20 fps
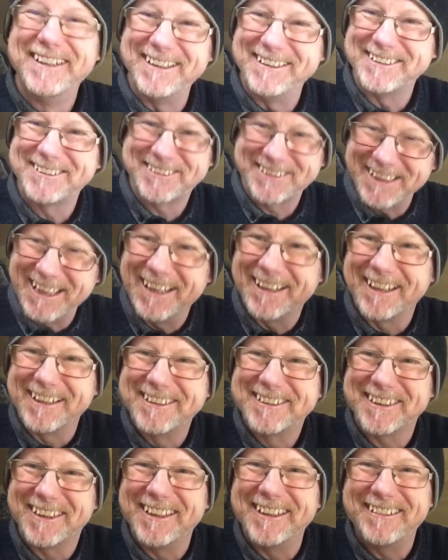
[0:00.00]
And see how they
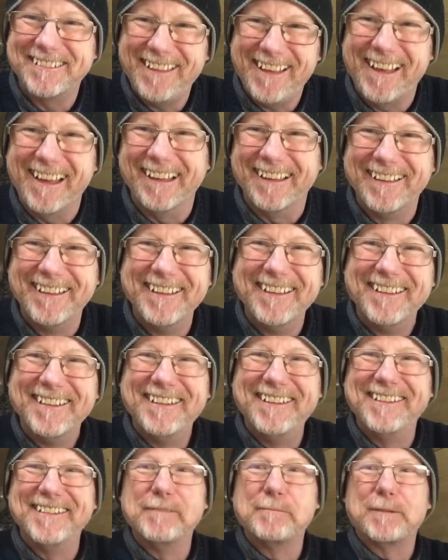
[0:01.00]
take that.
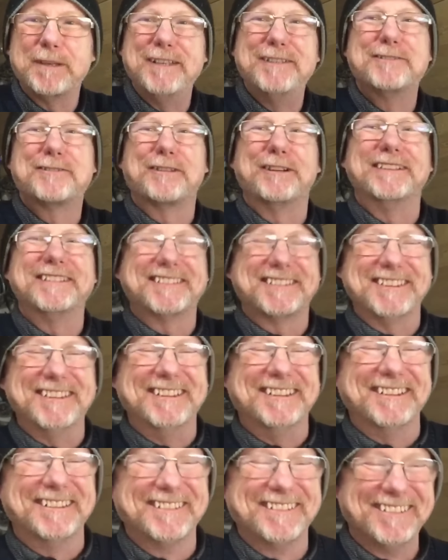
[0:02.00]
It'll be
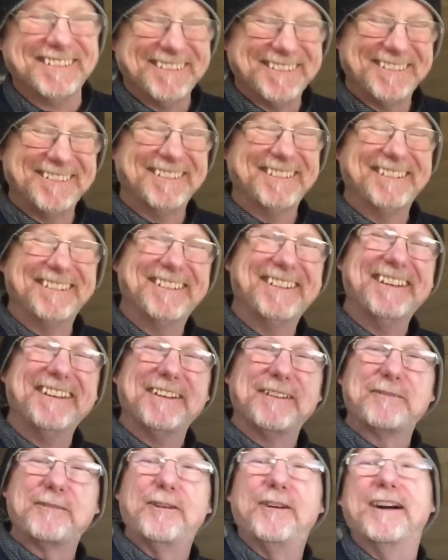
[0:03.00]
interesting.
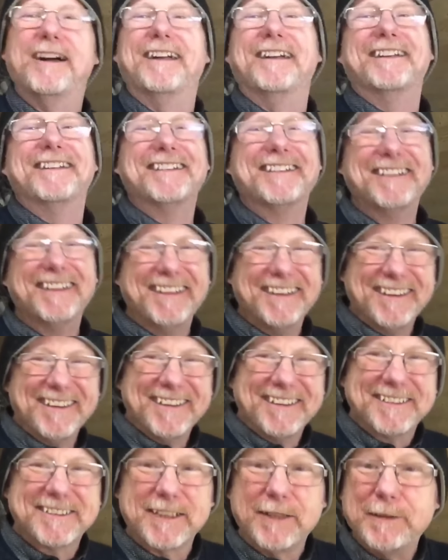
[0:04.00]
Right,
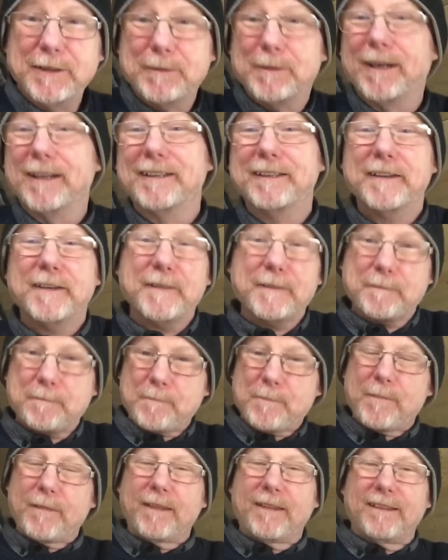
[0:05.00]
so anyway,
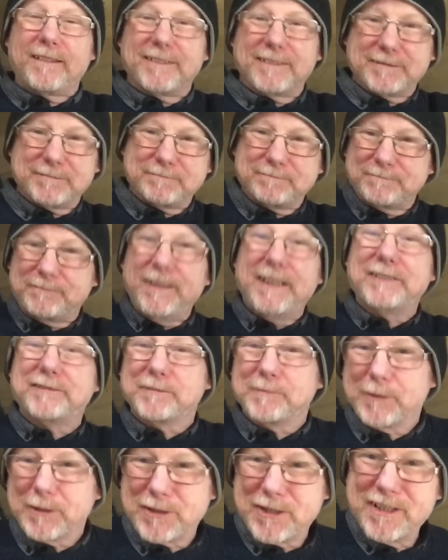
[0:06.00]
thanks
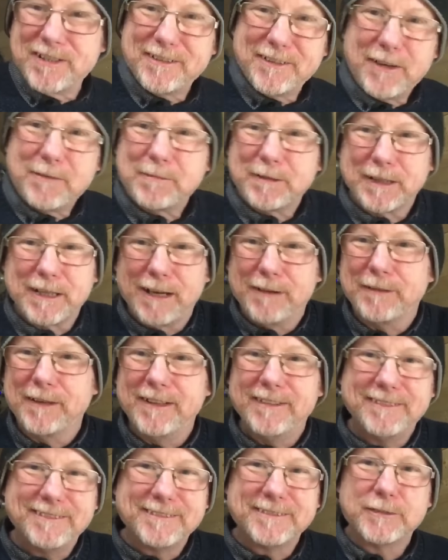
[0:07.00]
for watching. I'm going to go
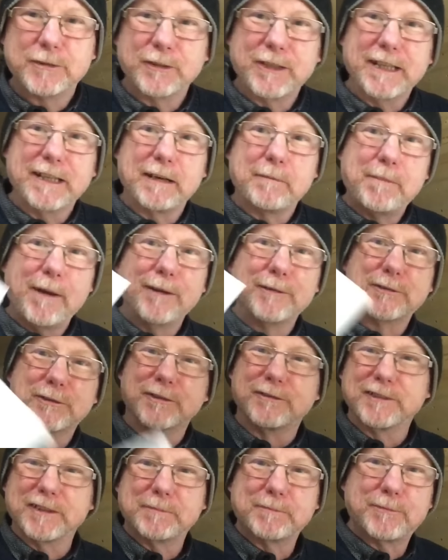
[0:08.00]
now. Got to get to the post
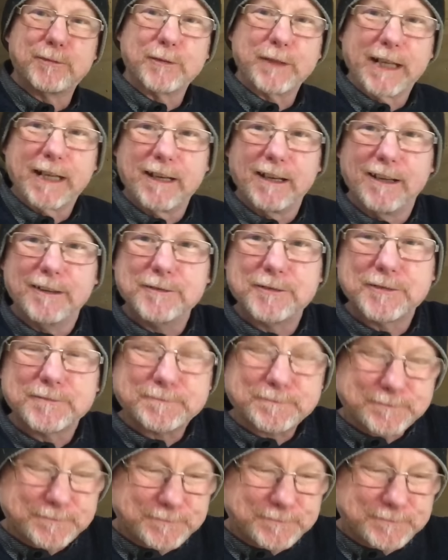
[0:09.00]
office before they close,